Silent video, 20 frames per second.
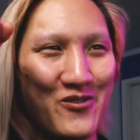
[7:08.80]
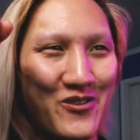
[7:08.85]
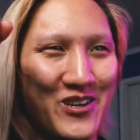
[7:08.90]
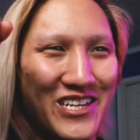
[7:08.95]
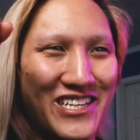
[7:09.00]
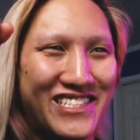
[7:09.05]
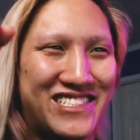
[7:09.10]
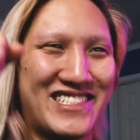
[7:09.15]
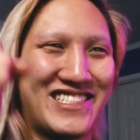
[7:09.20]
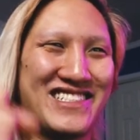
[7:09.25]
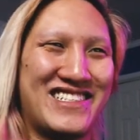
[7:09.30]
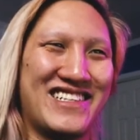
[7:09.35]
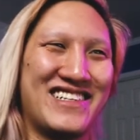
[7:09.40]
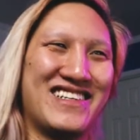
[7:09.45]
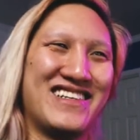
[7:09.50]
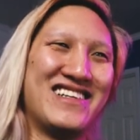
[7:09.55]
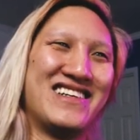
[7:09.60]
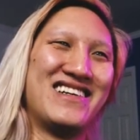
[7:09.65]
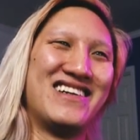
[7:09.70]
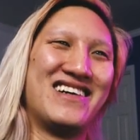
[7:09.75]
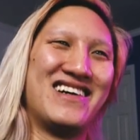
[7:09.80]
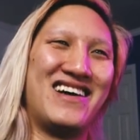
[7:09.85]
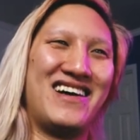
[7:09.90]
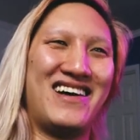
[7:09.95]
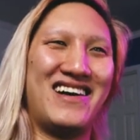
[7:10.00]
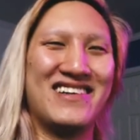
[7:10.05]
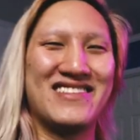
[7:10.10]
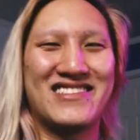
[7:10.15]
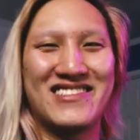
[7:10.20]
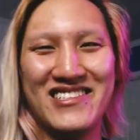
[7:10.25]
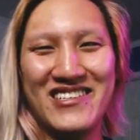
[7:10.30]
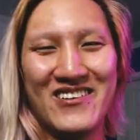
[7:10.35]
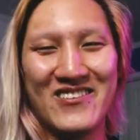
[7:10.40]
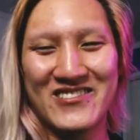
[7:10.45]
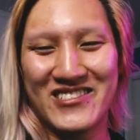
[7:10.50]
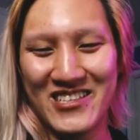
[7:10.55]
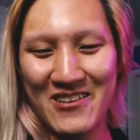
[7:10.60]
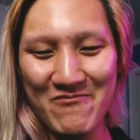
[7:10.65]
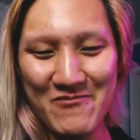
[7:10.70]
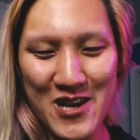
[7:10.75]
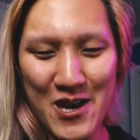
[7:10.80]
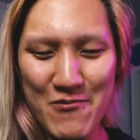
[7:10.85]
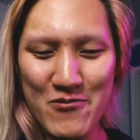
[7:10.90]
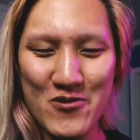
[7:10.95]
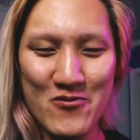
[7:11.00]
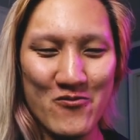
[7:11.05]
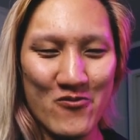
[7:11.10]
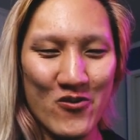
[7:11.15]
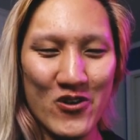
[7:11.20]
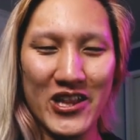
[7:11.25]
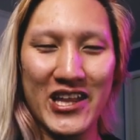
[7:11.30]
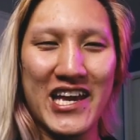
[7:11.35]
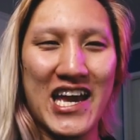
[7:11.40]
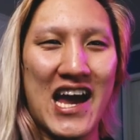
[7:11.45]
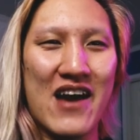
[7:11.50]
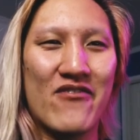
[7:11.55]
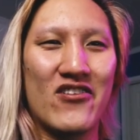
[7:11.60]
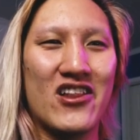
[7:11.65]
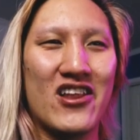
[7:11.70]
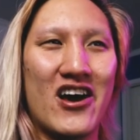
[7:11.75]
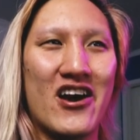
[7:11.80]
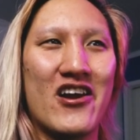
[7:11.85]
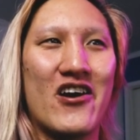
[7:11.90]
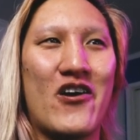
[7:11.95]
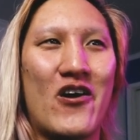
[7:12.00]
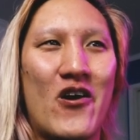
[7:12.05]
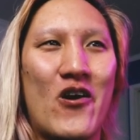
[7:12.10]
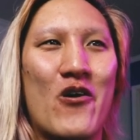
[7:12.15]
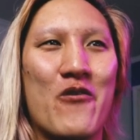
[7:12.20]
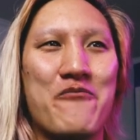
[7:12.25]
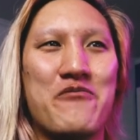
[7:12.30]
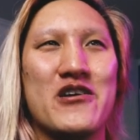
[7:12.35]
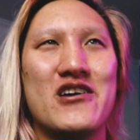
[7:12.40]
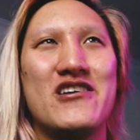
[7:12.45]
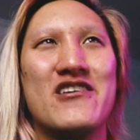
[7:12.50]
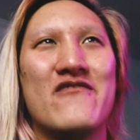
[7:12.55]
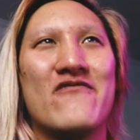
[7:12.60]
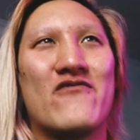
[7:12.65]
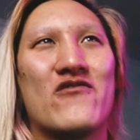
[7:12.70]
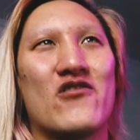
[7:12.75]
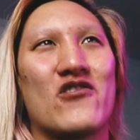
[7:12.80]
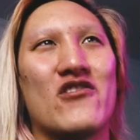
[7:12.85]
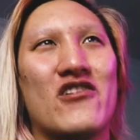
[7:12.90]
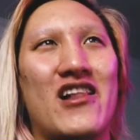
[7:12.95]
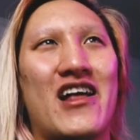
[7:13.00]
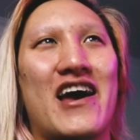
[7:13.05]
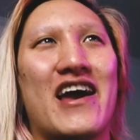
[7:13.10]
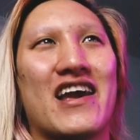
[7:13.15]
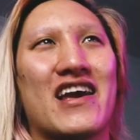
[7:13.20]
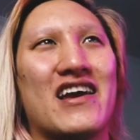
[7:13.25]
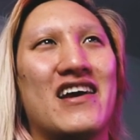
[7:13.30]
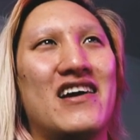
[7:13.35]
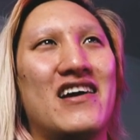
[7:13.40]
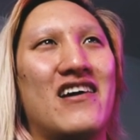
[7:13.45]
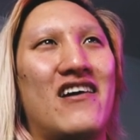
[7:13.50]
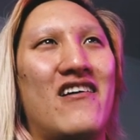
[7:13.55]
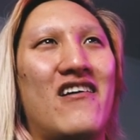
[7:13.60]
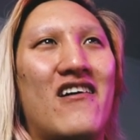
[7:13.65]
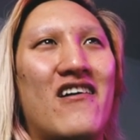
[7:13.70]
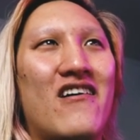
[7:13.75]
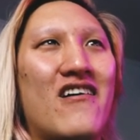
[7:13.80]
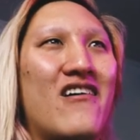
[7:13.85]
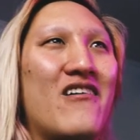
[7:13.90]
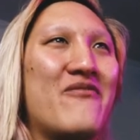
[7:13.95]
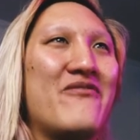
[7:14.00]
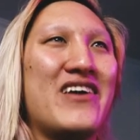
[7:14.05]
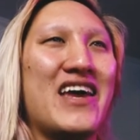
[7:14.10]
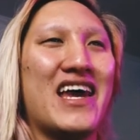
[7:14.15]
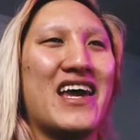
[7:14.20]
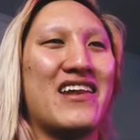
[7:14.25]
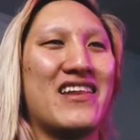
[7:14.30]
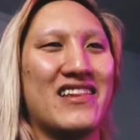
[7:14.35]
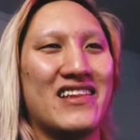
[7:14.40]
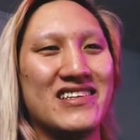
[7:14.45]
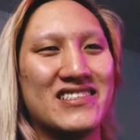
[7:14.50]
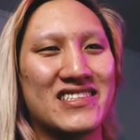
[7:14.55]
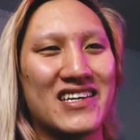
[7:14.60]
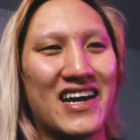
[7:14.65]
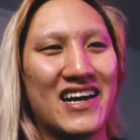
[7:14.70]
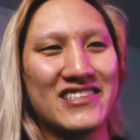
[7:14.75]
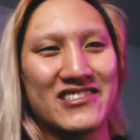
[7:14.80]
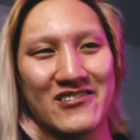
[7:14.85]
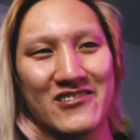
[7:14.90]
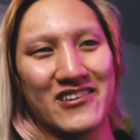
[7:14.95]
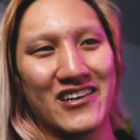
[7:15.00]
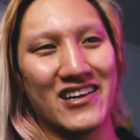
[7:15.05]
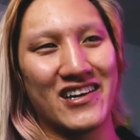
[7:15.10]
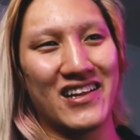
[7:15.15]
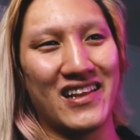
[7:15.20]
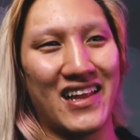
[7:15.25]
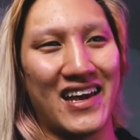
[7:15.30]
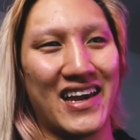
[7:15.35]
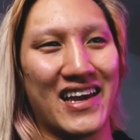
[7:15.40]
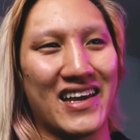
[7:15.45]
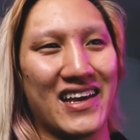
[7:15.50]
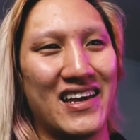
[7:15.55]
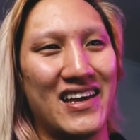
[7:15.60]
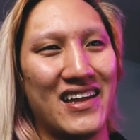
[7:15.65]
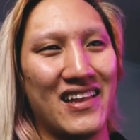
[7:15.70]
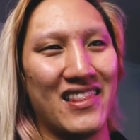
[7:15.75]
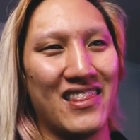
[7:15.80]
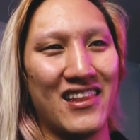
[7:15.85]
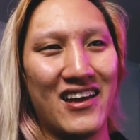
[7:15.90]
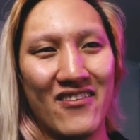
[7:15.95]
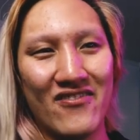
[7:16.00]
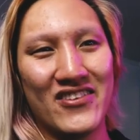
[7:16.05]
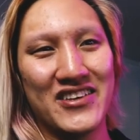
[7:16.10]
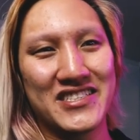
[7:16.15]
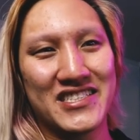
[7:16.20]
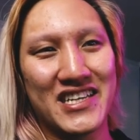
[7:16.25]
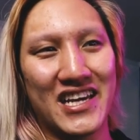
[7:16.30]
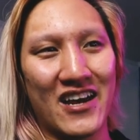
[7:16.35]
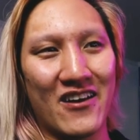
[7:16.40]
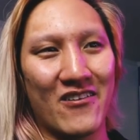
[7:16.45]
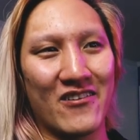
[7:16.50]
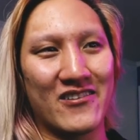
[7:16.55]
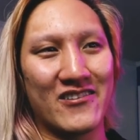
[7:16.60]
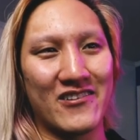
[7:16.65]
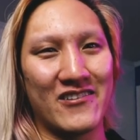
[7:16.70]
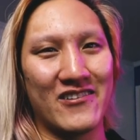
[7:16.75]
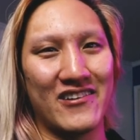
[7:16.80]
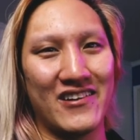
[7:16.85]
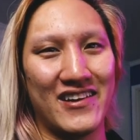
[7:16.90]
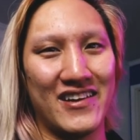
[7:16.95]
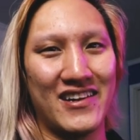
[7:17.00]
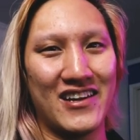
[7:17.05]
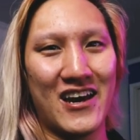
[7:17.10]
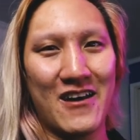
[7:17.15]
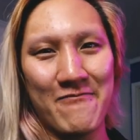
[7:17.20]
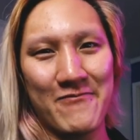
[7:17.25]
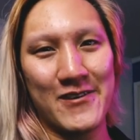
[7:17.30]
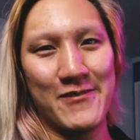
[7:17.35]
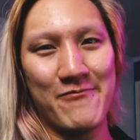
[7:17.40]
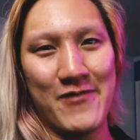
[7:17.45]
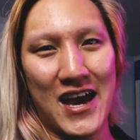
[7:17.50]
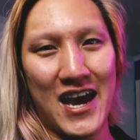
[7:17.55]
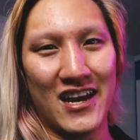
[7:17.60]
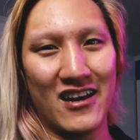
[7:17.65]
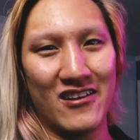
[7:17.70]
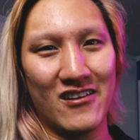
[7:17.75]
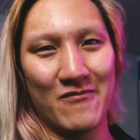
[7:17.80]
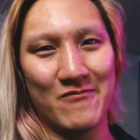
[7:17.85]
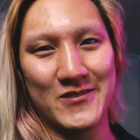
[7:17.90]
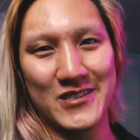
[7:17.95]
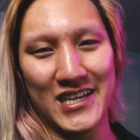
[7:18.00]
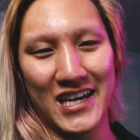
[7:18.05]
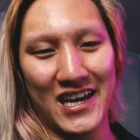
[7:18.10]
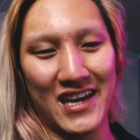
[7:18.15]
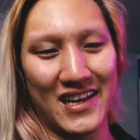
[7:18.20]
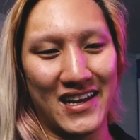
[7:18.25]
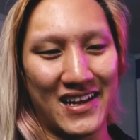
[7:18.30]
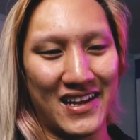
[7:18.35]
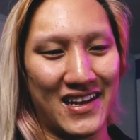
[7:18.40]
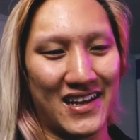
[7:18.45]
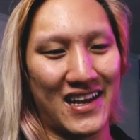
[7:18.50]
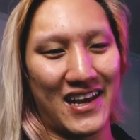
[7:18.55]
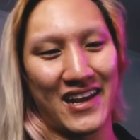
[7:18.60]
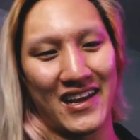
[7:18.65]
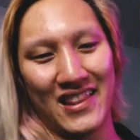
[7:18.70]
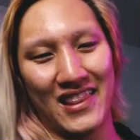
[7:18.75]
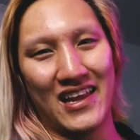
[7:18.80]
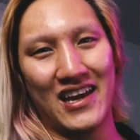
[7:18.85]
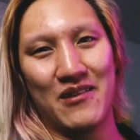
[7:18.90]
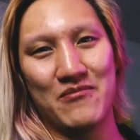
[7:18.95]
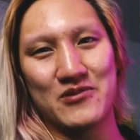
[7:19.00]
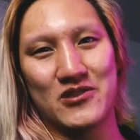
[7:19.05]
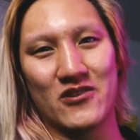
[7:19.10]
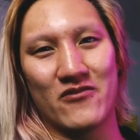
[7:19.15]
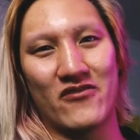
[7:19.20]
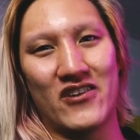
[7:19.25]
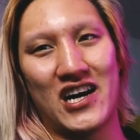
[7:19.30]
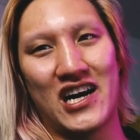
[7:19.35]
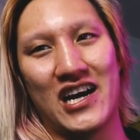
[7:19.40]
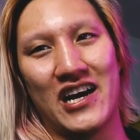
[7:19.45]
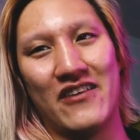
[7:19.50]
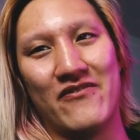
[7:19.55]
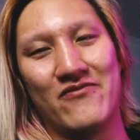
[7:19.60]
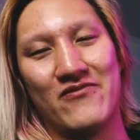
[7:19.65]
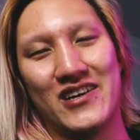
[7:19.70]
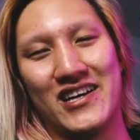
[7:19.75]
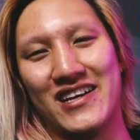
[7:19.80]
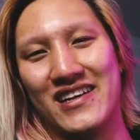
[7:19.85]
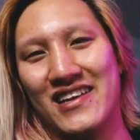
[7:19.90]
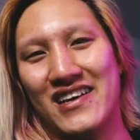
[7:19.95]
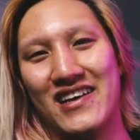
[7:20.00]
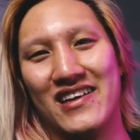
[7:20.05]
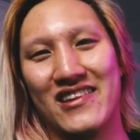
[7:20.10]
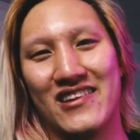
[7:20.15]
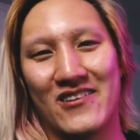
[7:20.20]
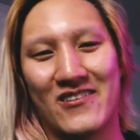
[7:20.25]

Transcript: the witch! So, you know, sometimes you really have a lot of hope for like, oh man, these guys are gonna like love this character and not be mad and upset and like let him survive. But